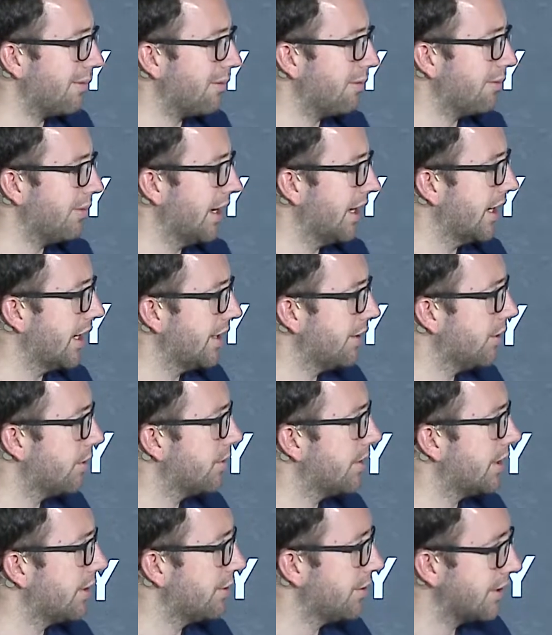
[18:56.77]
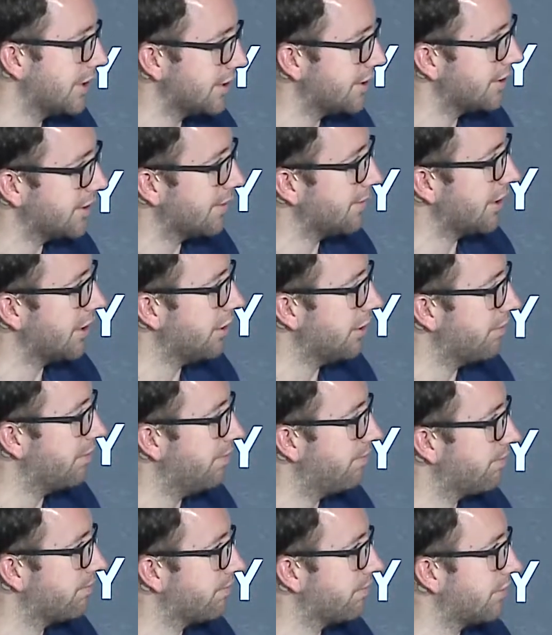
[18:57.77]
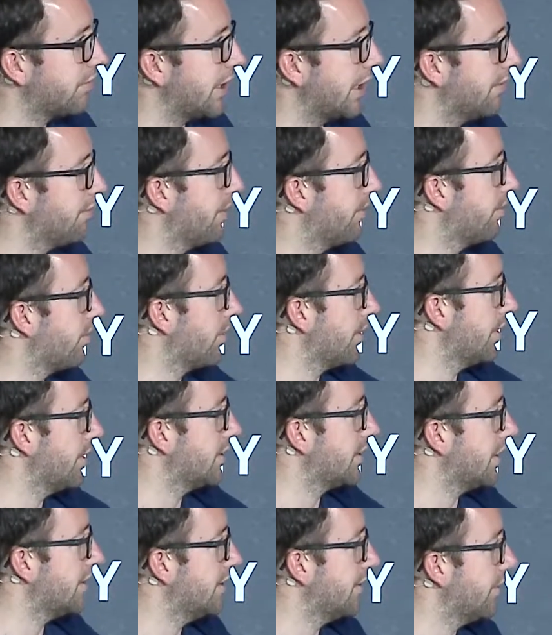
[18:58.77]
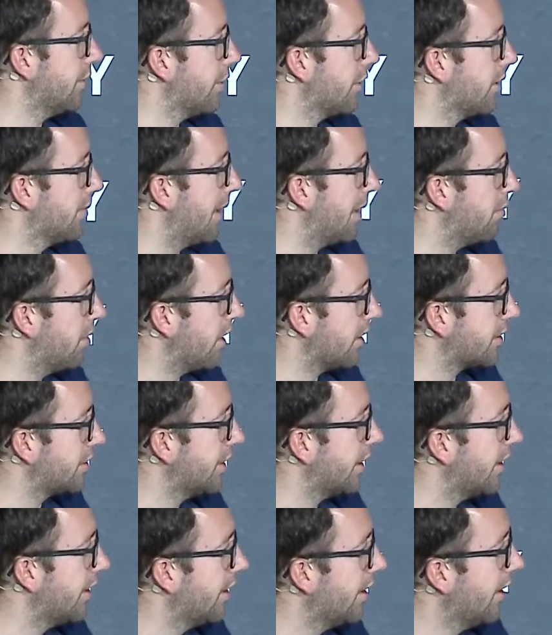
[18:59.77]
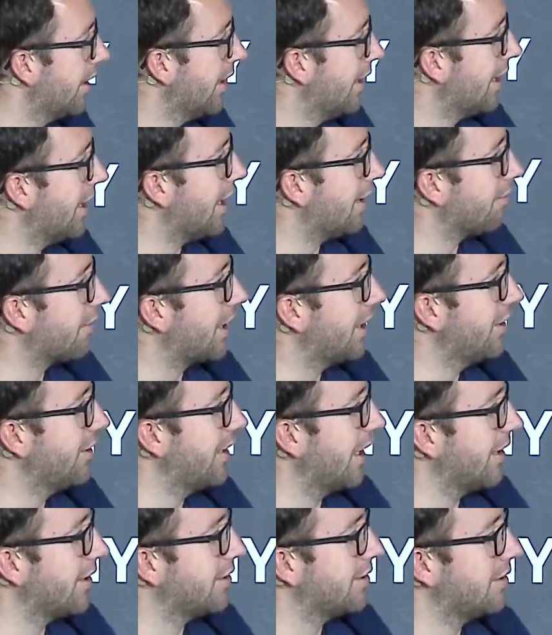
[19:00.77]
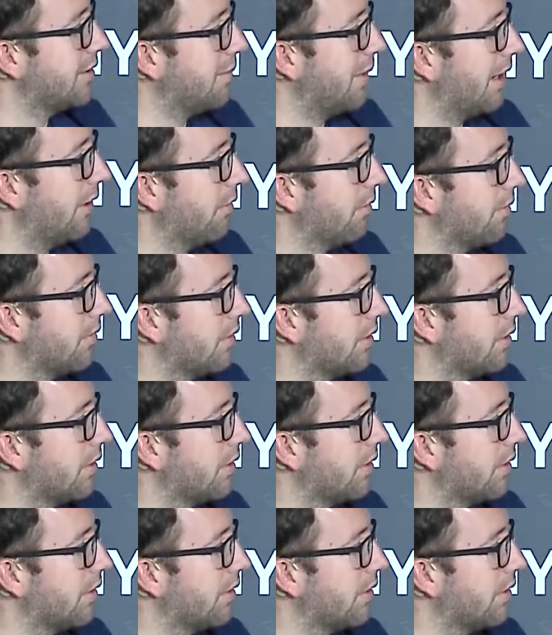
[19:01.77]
Maya, I know that this is something you've done before these guys even heard about blockchain. Can you tell us about